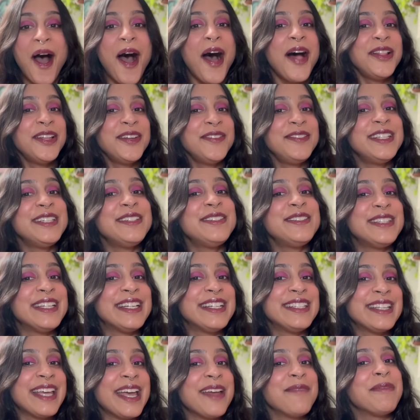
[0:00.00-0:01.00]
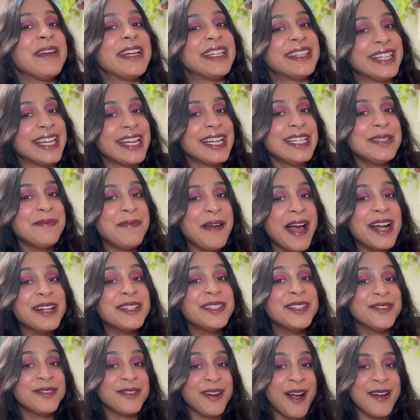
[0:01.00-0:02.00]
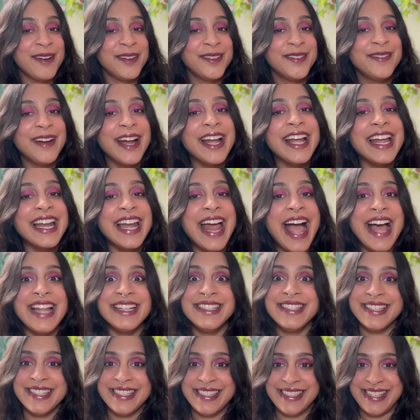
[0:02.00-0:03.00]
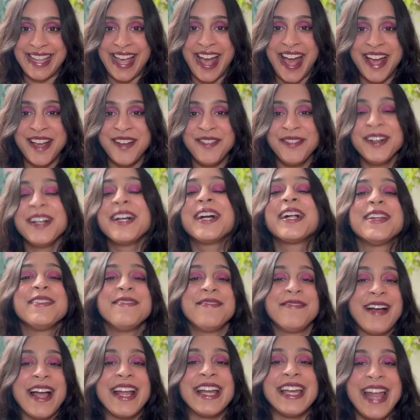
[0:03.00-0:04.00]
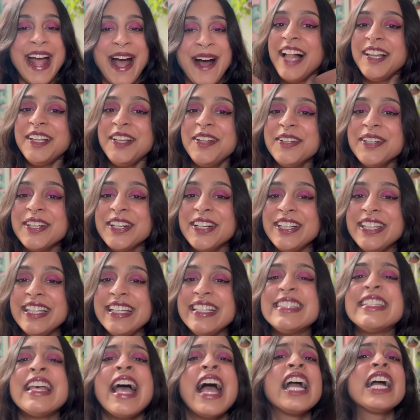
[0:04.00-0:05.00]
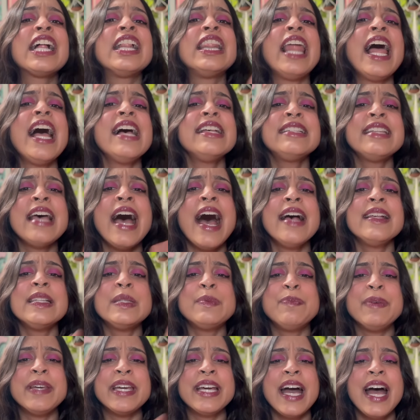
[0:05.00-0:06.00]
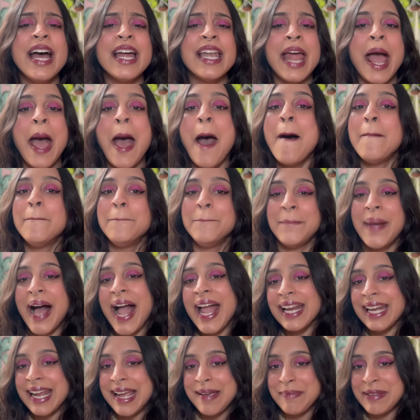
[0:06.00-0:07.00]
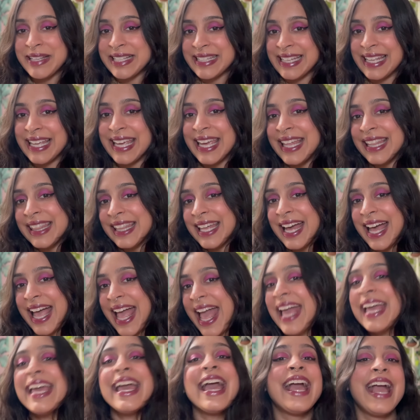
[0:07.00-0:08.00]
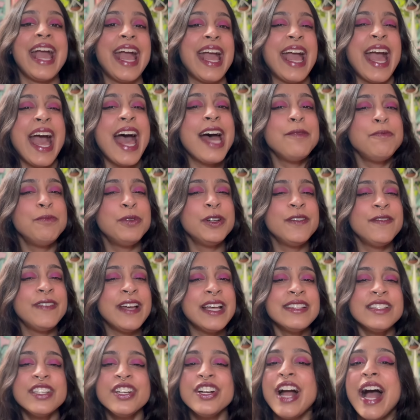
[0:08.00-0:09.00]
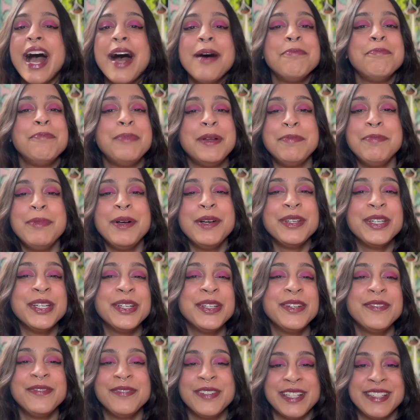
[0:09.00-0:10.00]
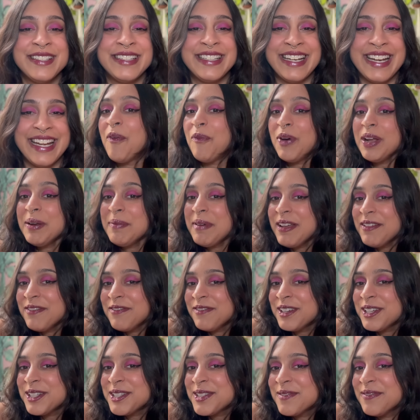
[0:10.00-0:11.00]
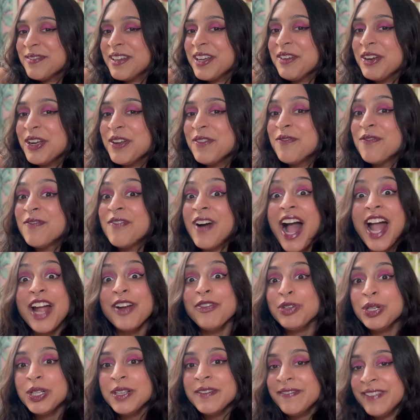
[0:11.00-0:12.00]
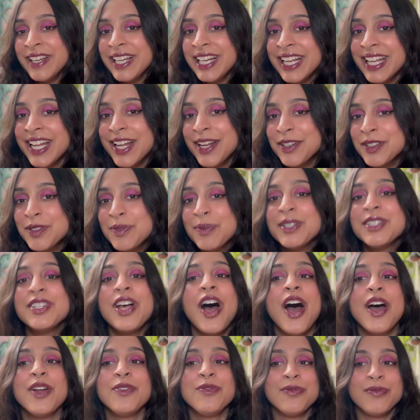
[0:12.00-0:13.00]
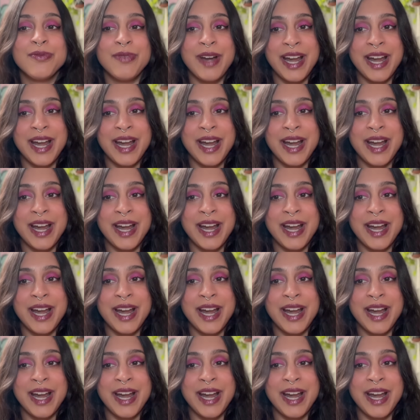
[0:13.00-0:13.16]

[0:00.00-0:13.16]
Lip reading: all of these things can be linked back to Ronald Reagan, and today we're gonna find out. Hello girlies, class has begun. My name is Nikita, aka head professor at Bimbo University. One of my first very viral videos was on